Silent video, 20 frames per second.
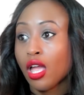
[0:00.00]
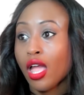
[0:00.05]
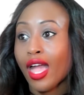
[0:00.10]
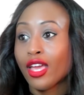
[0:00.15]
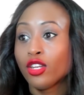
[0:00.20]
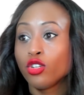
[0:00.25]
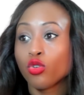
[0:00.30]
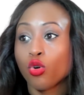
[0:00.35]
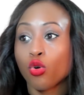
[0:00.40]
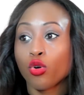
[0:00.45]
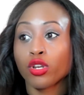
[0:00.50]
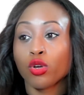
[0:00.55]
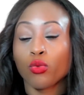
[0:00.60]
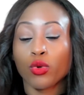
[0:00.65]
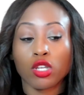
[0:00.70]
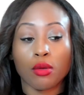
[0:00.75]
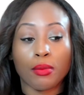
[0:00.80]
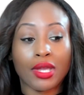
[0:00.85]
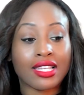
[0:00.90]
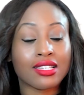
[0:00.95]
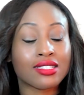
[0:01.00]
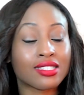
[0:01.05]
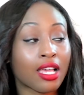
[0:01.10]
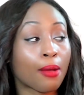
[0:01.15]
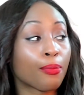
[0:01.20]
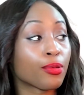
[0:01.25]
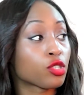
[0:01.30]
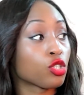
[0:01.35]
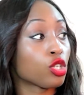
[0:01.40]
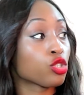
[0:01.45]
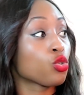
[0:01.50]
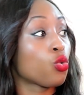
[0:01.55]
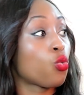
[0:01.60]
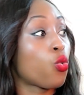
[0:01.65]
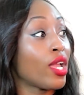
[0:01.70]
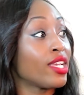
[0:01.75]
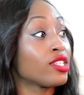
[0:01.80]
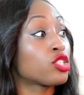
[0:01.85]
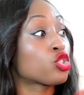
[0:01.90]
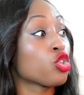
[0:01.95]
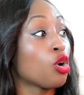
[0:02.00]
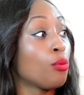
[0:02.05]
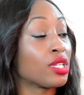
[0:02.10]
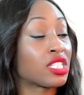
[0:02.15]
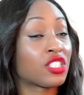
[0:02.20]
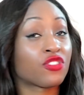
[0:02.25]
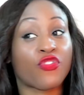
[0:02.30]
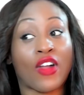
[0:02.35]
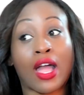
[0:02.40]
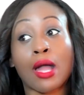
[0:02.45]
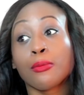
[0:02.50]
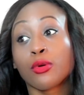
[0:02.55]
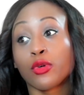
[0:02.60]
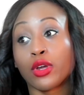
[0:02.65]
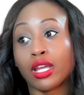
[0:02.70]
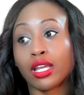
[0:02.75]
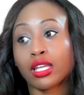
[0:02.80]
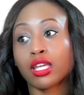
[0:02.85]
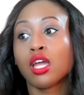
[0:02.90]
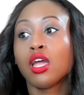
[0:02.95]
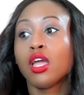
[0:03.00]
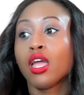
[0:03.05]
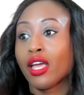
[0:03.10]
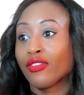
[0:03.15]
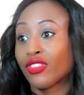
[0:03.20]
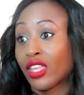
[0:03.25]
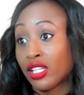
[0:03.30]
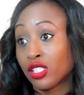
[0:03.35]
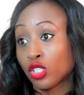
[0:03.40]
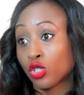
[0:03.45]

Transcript: And in order, when you're making samples, not to waste so much fabric that